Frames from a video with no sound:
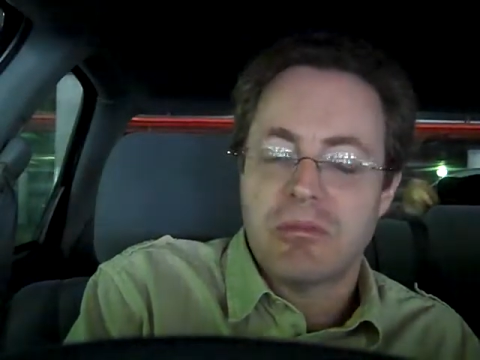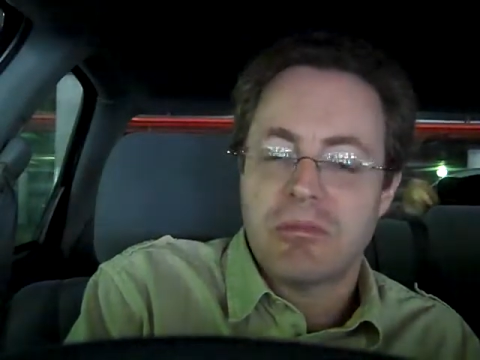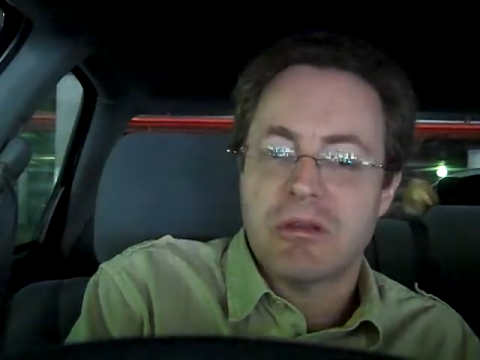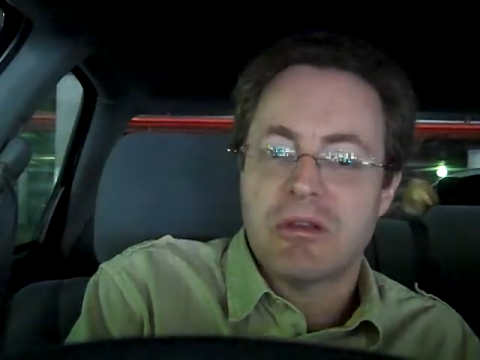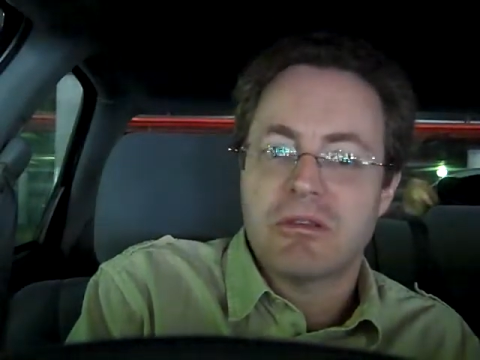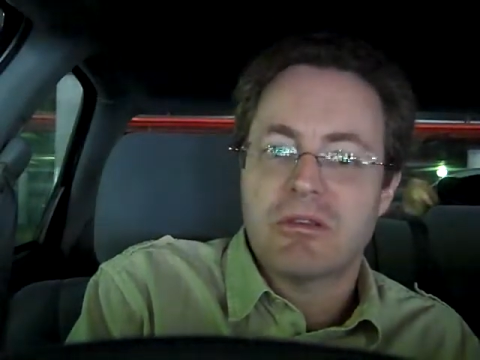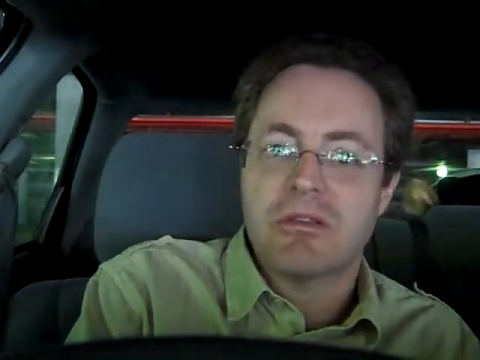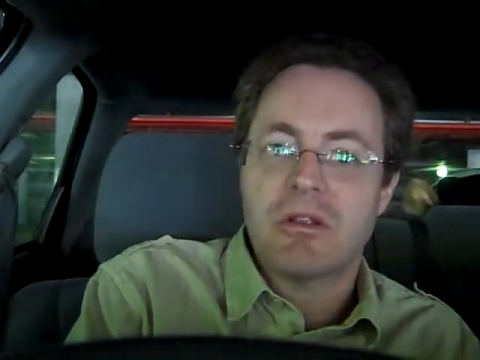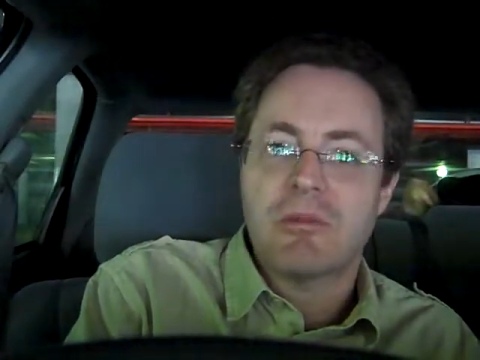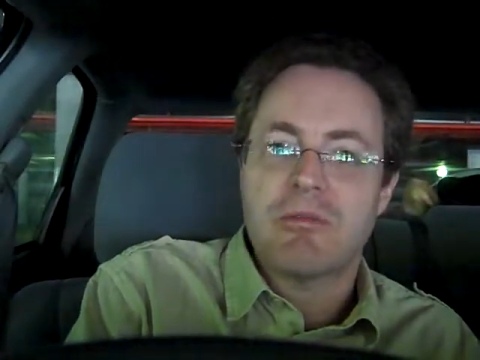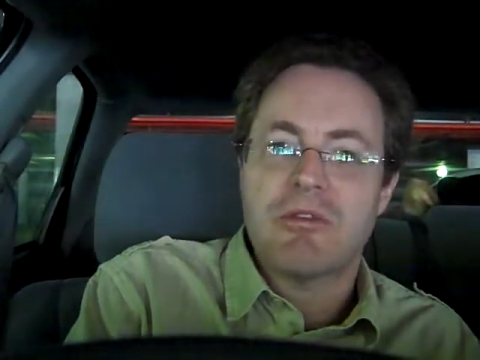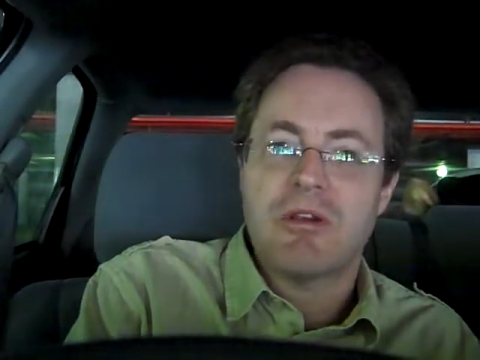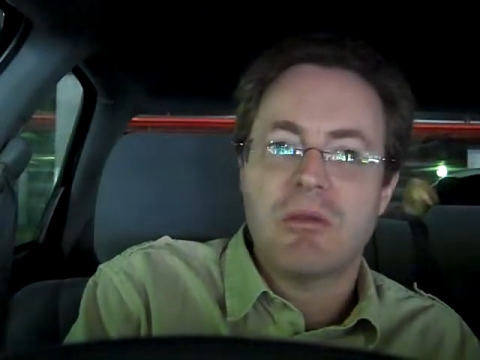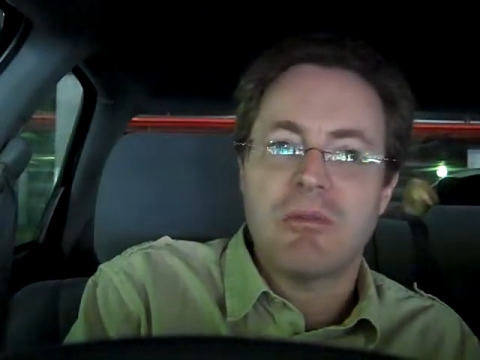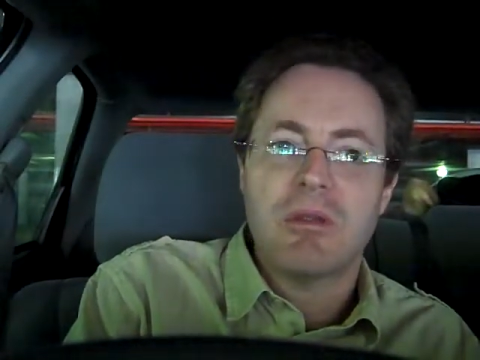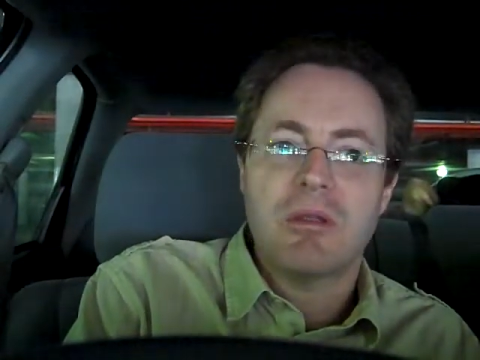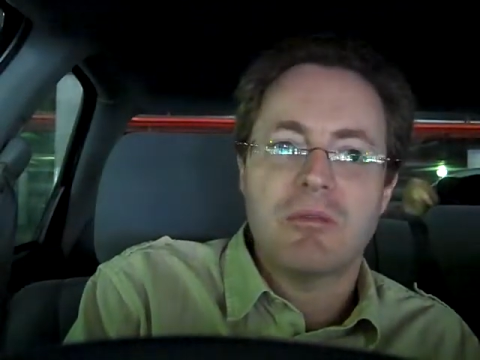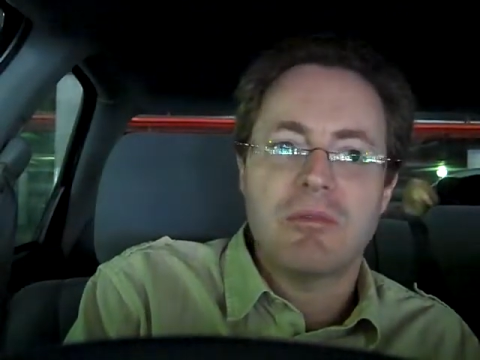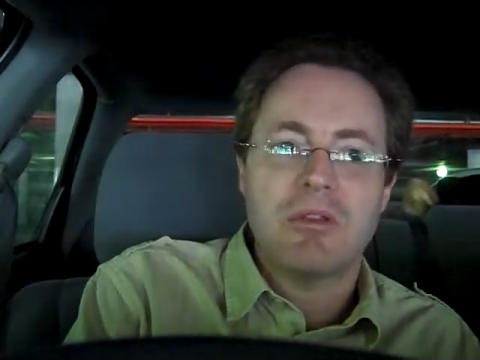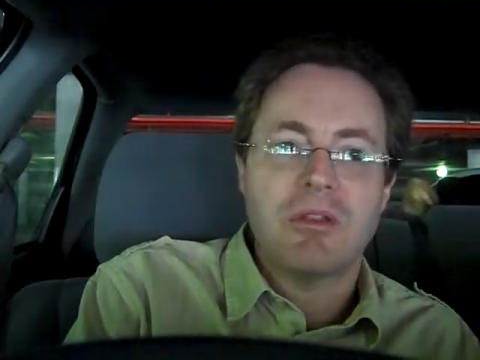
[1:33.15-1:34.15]
personal
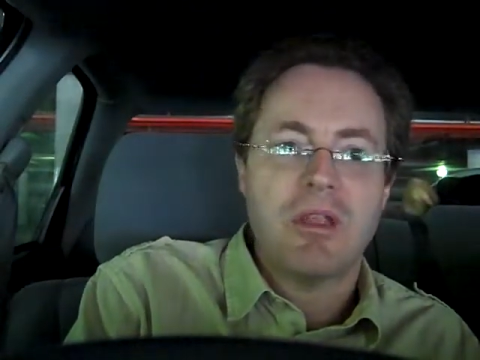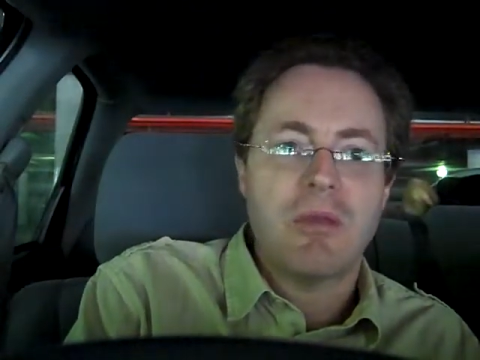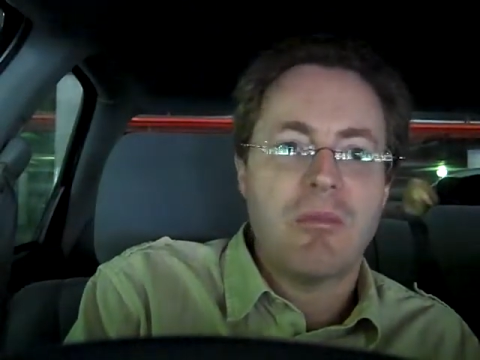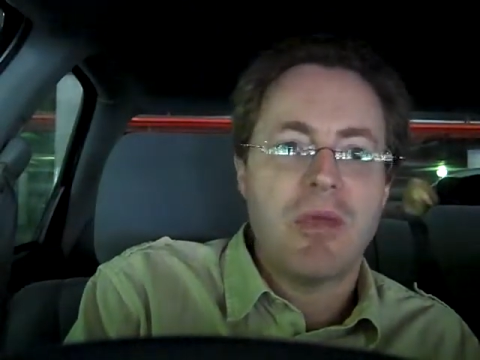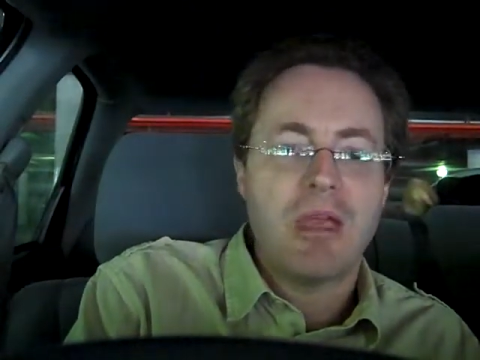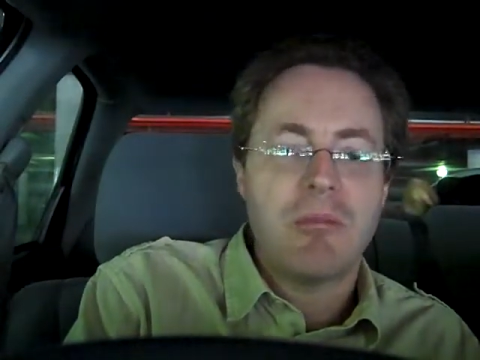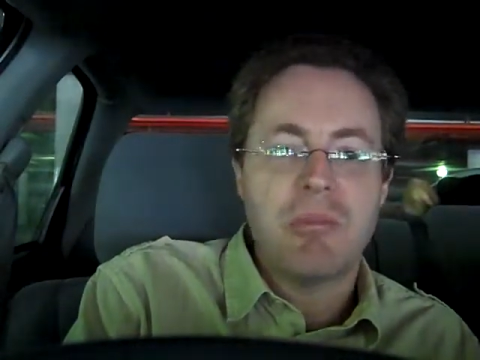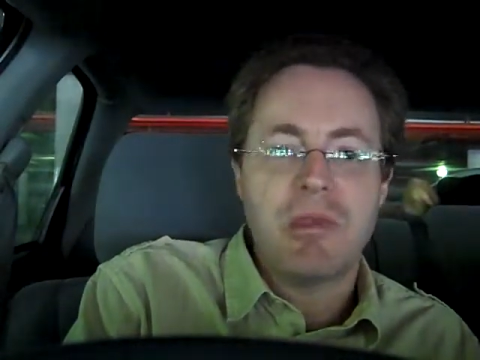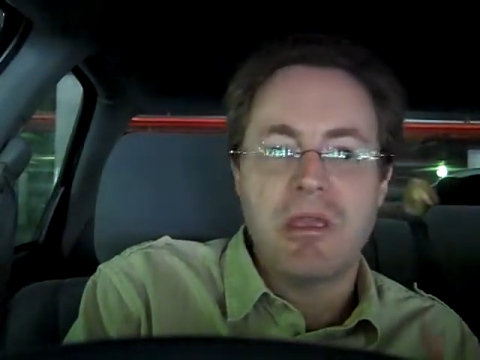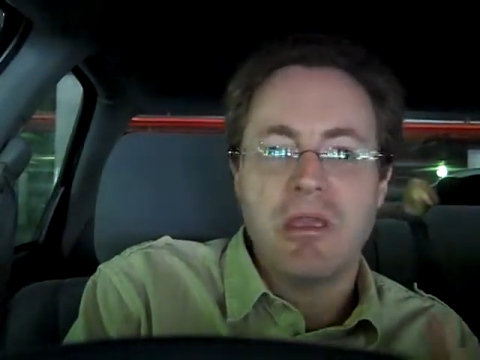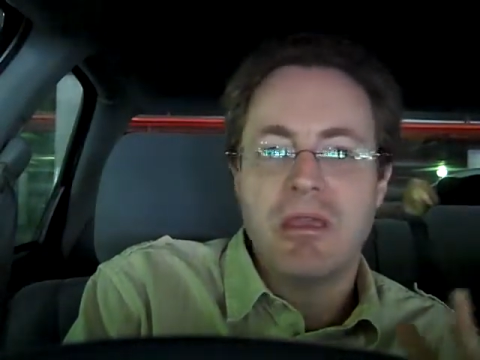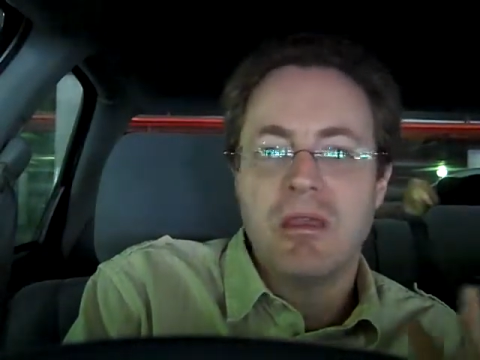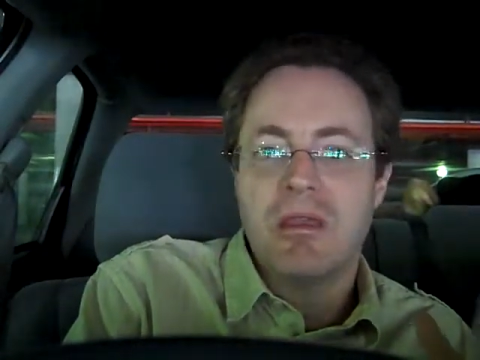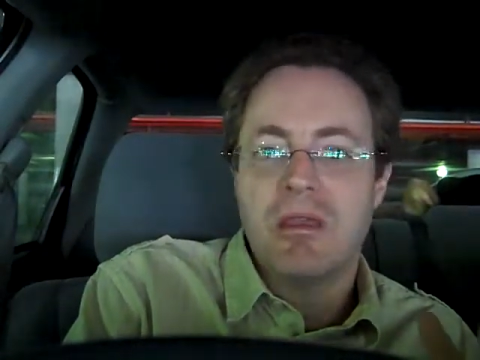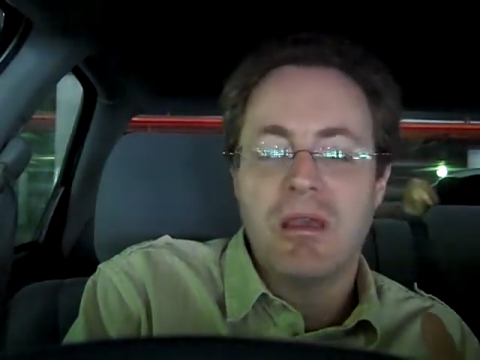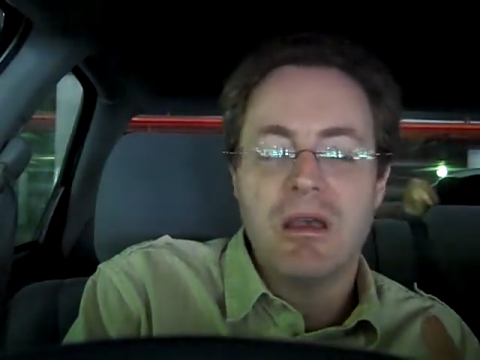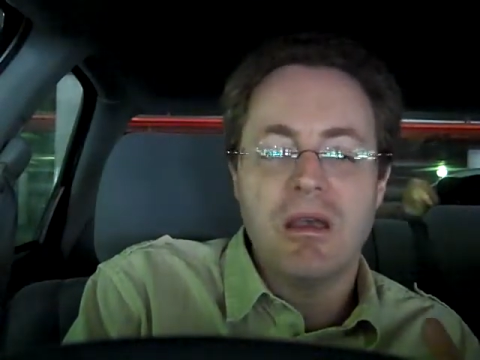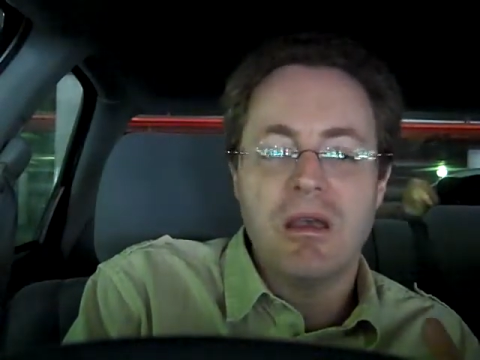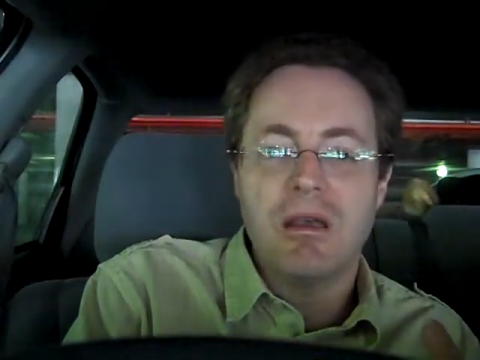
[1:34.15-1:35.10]
problems and they may be